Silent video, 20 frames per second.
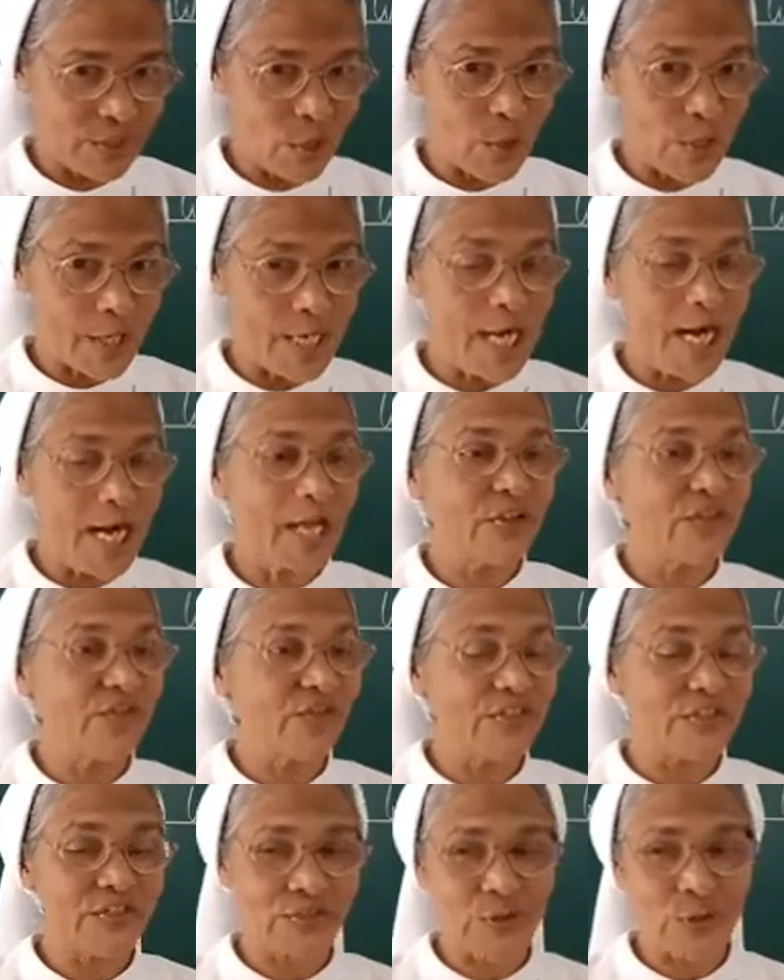children,
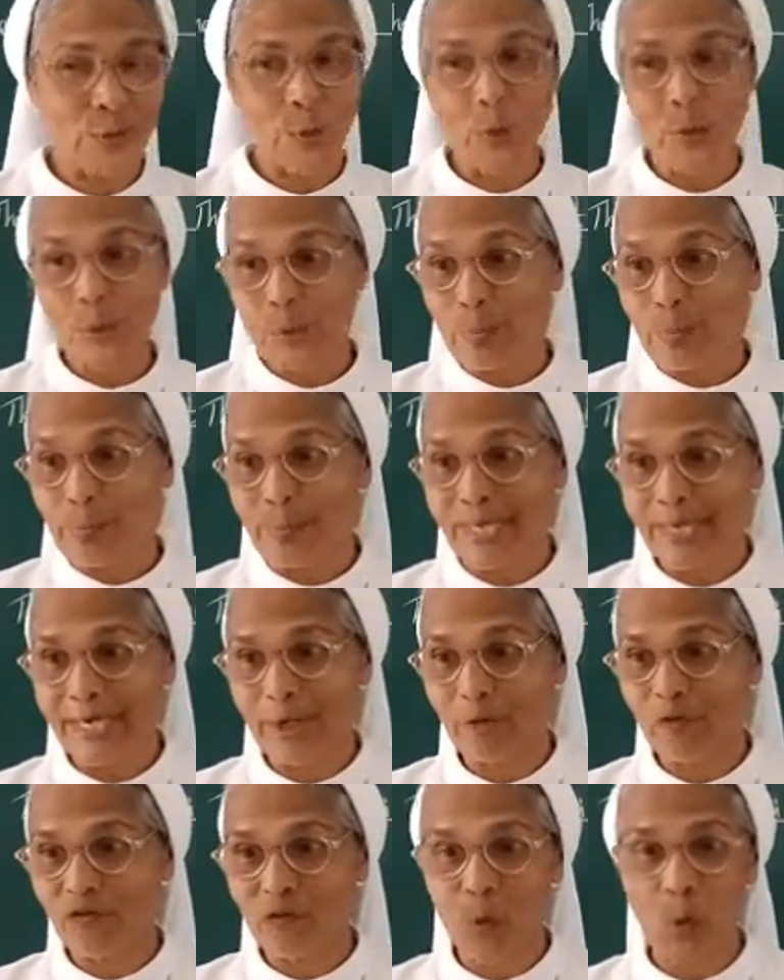life is not bed
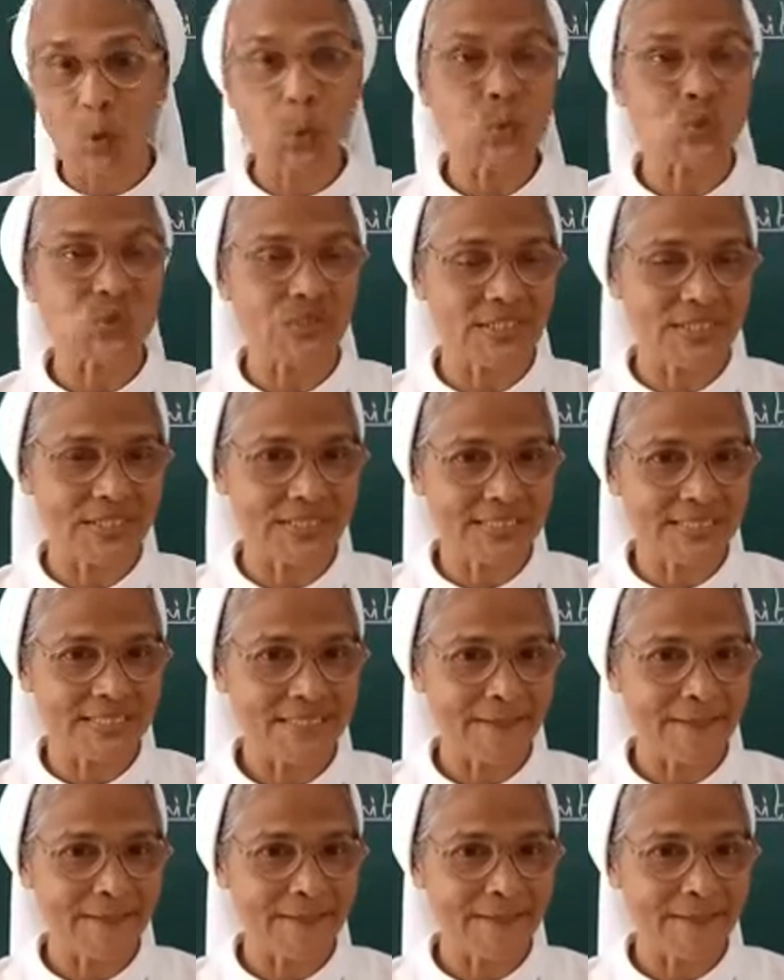of roses.